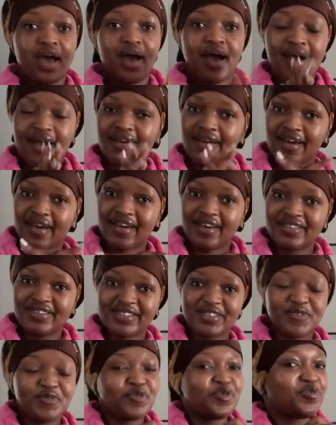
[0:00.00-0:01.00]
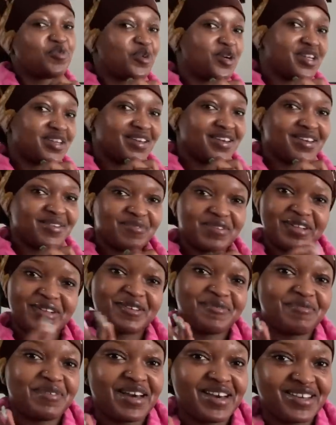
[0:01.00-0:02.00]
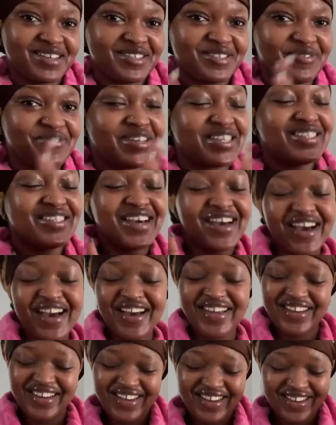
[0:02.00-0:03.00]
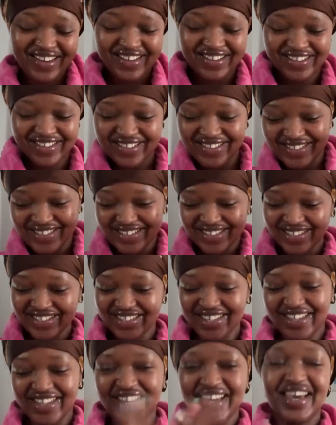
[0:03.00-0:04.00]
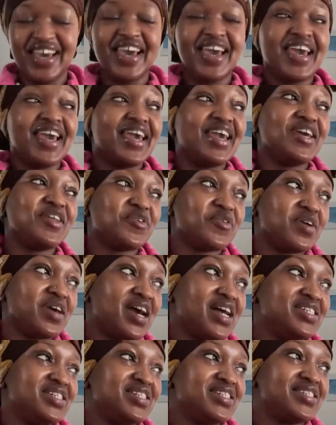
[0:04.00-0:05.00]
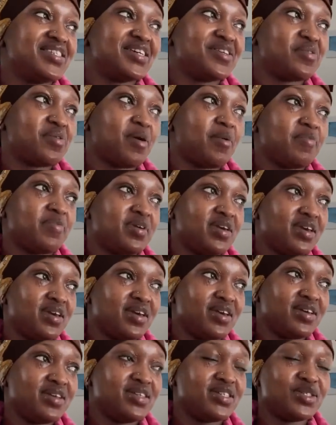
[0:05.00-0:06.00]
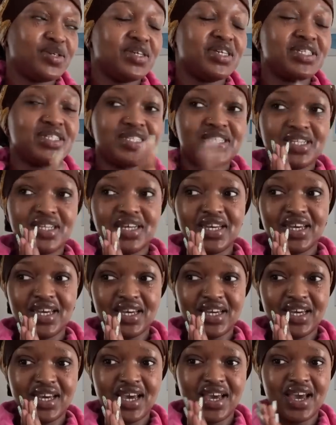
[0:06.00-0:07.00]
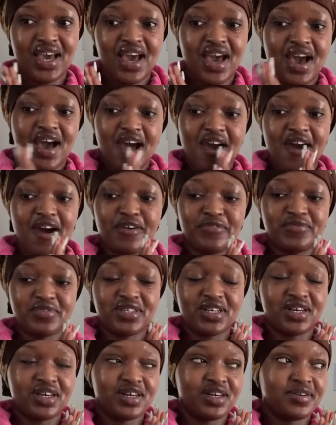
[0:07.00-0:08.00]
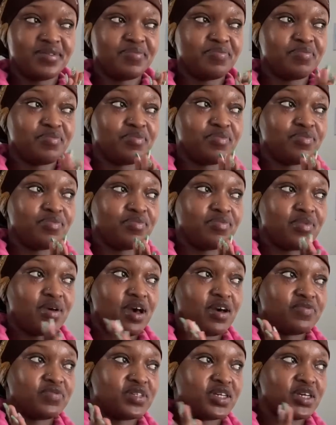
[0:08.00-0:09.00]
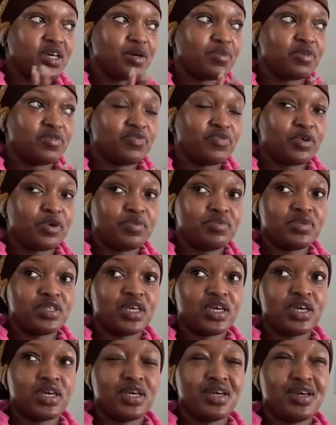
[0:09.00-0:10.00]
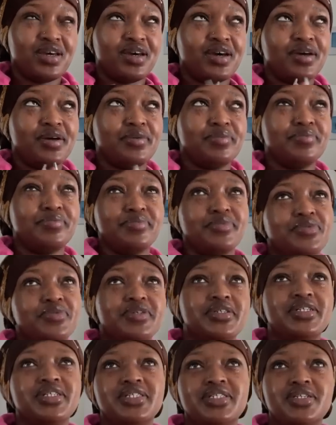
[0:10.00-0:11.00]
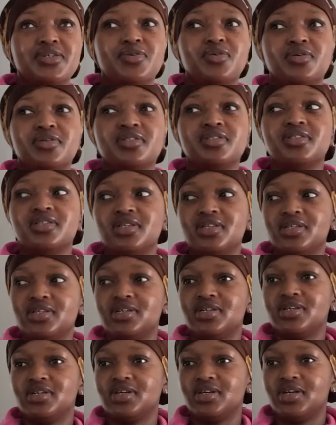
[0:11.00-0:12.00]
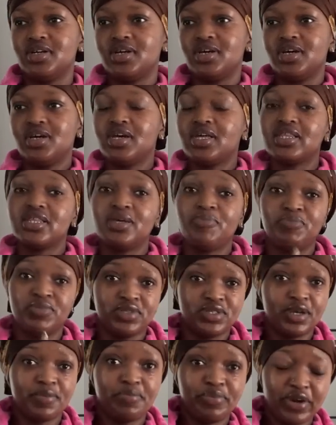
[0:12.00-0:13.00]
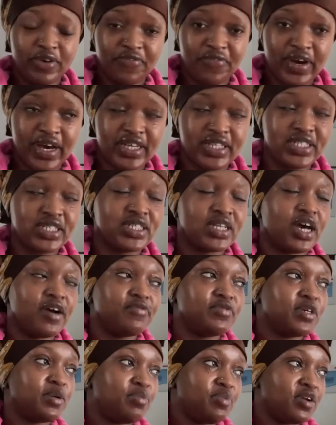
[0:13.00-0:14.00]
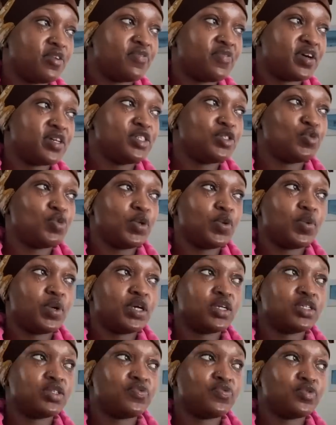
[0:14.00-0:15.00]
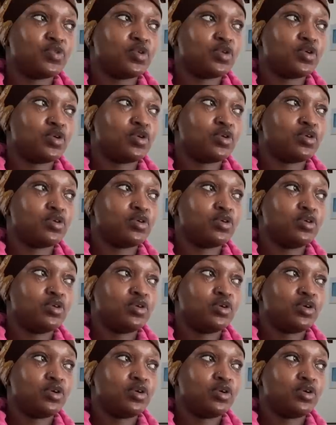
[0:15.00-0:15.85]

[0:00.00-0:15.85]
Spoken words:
Hi guys, good morning. Welcome back to my channel. Anyway, I changed my name. So yesterday, after coming from the what is it called, the breakfast, after breakfast we went for